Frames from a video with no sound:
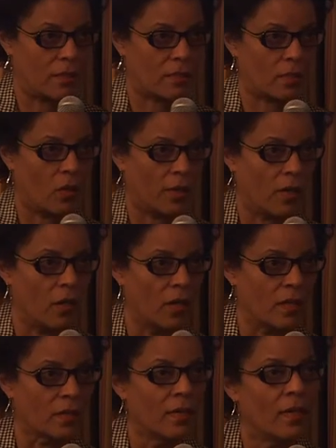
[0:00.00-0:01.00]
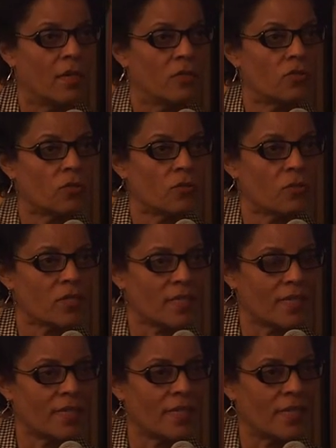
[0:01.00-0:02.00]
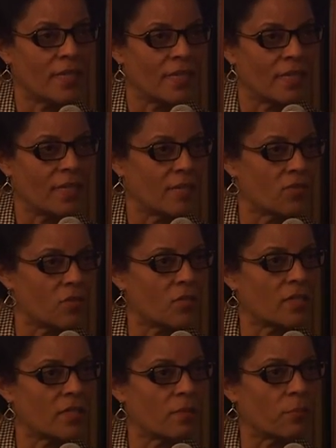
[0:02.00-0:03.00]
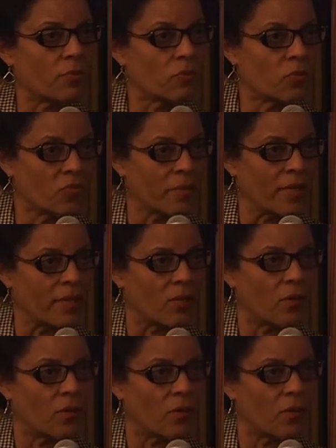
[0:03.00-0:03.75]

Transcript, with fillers: that's going on. Do you see any? Do you see an improvement